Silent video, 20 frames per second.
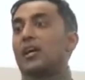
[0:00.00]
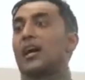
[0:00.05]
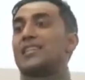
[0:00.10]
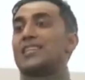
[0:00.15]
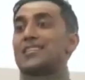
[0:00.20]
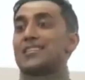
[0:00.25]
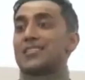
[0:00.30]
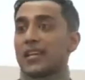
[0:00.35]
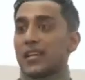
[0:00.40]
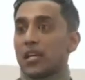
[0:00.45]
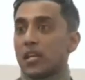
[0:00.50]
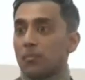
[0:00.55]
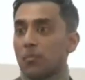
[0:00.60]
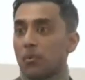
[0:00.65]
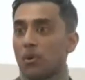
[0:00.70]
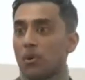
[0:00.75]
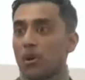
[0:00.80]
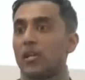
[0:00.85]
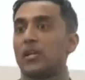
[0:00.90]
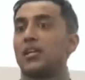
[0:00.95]
And the second
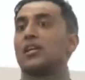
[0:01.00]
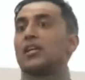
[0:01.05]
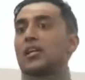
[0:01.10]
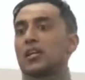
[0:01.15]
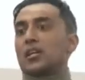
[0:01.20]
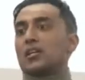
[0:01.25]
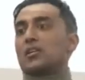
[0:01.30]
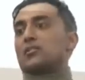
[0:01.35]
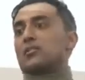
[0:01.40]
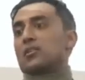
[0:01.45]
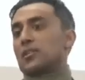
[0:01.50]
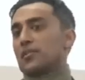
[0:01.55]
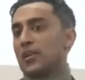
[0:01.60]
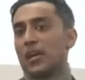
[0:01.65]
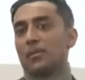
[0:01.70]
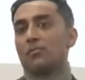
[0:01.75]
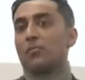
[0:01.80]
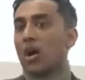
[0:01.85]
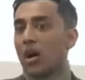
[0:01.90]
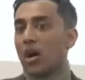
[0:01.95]
part is,
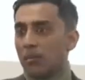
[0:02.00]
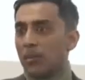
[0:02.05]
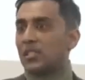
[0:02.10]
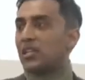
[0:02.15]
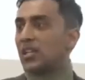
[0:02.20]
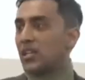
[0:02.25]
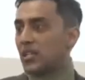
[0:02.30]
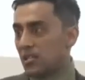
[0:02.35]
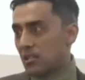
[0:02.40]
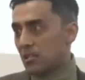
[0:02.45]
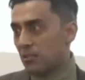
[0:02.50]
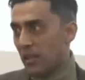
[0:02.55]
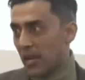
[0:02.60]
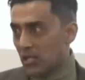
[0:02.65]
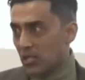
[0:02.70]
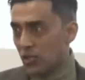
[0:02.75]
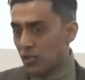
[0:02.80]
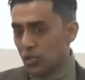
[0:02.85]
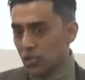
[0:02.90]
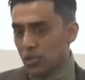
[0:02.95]
and Muhammad is his
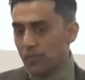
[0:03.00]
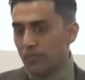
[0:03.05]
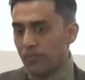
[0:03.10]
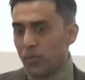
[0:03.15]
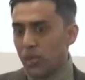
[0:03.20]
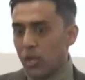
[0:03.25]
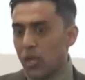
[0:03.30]
messenger.